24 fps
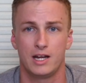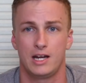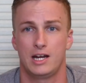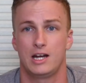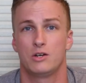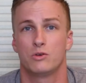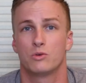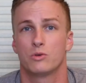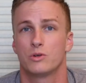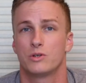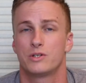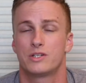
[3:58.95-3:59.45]

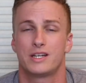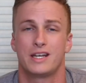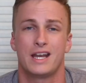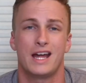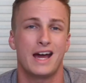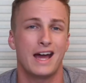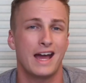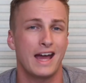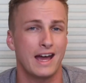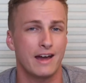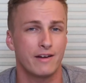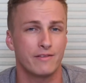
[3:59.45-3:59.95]
in order to
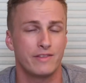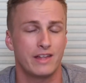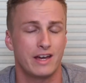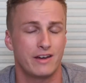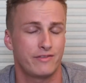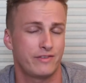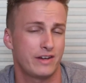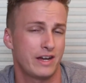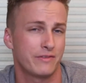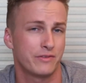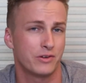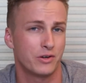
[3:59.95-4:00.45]
not have that
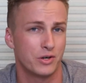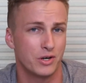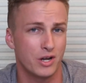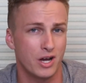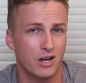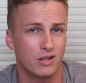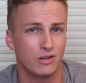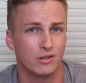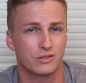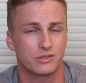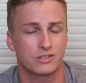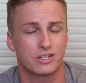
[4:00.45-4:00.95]

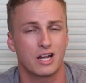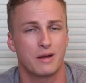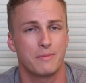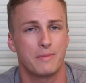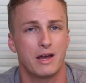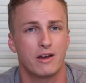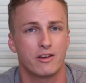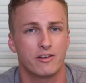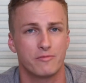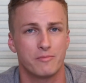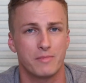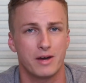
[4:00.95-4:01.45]
$500 come
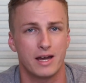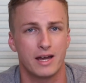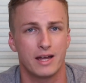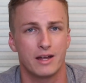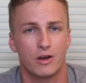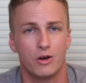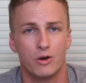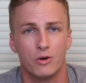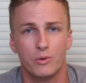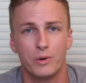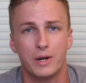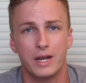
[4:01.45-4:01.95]
out of my
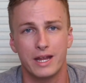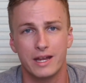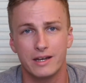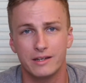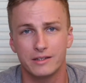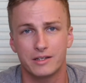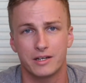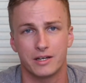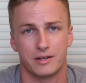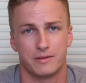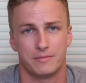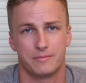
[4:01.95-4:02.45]
own
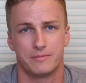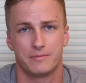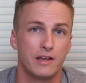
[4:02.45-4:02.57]
income.